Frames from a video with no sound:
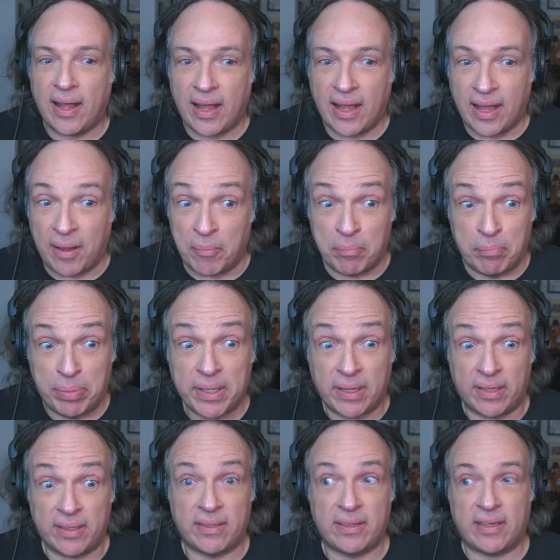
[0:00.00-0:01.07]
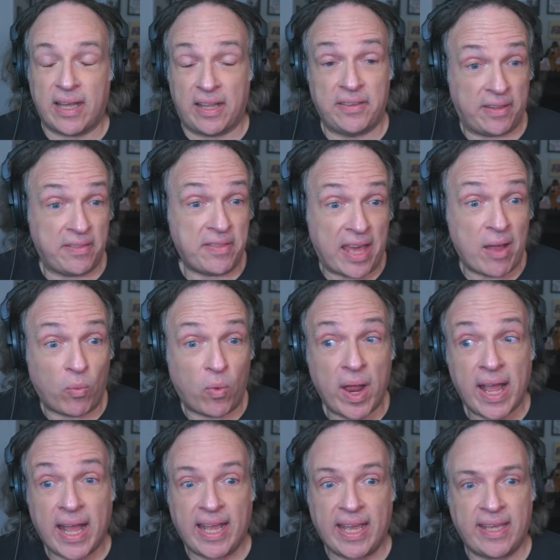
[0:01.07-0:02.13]
uh, but and in that
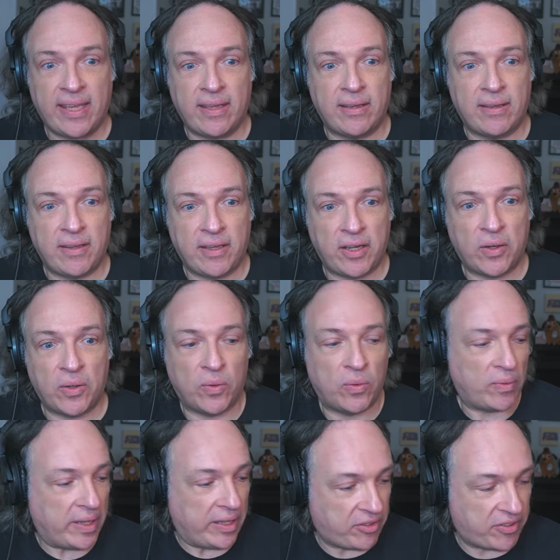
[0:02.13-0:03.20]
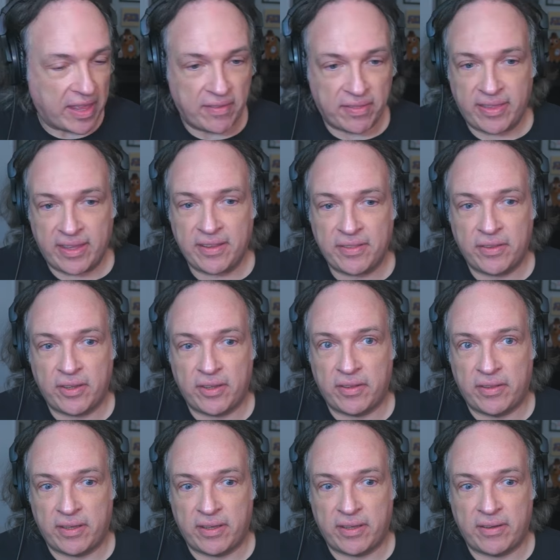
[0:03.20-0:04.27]
way, you know, it's that thing that
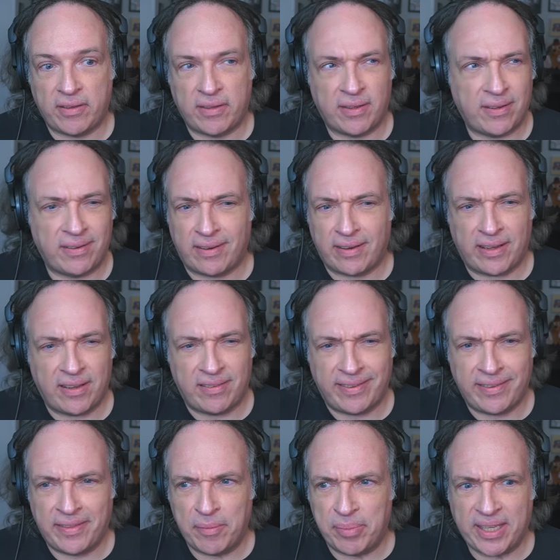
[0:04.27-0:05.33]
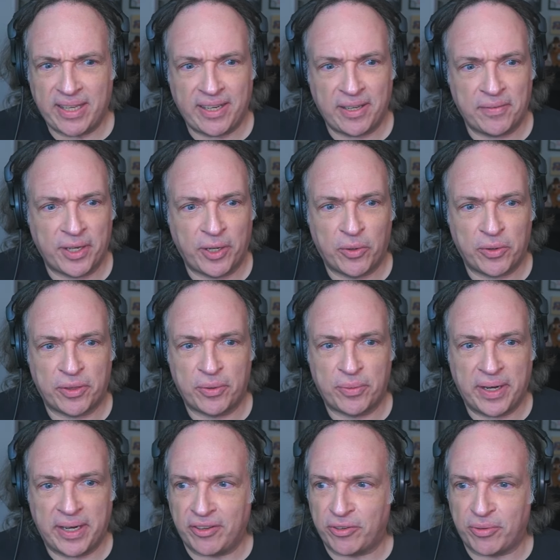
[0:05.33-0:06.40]
the the as in the beginning of the Lord of the
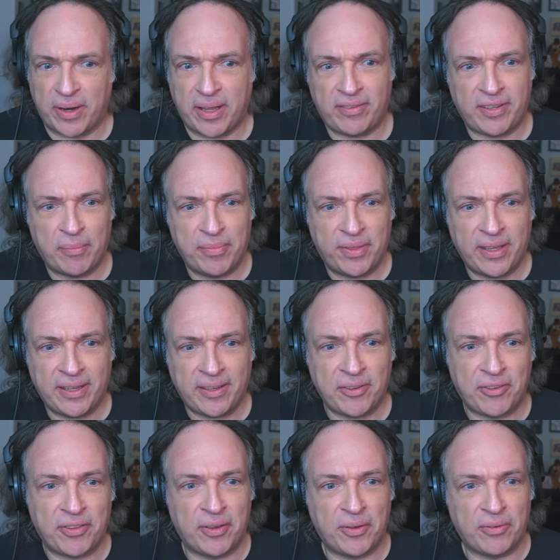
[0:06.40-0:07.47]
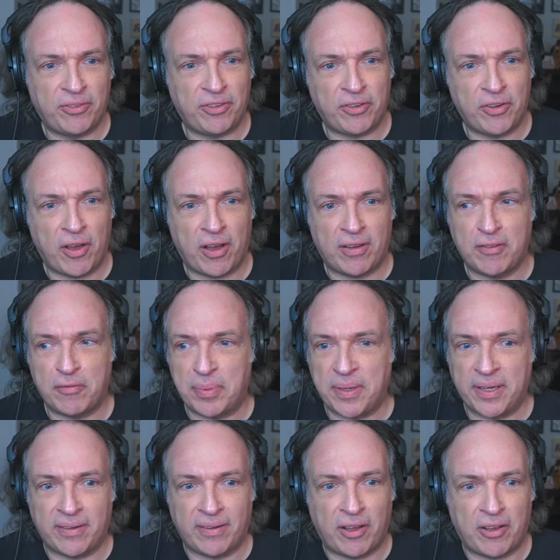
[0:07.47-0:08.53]
Rings, right? Some things that should not have
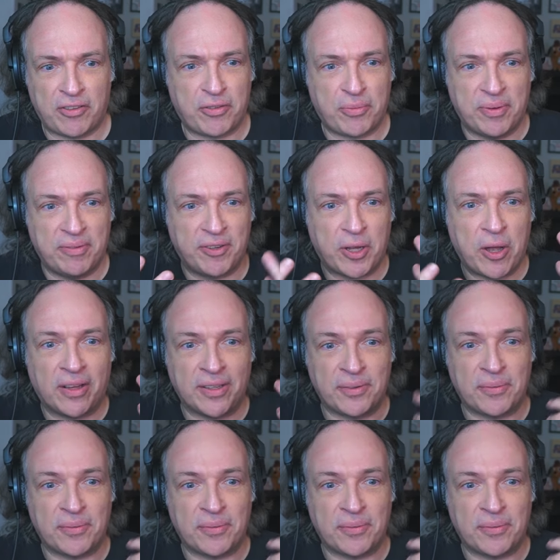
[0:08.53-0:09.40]
been lost were forgotten,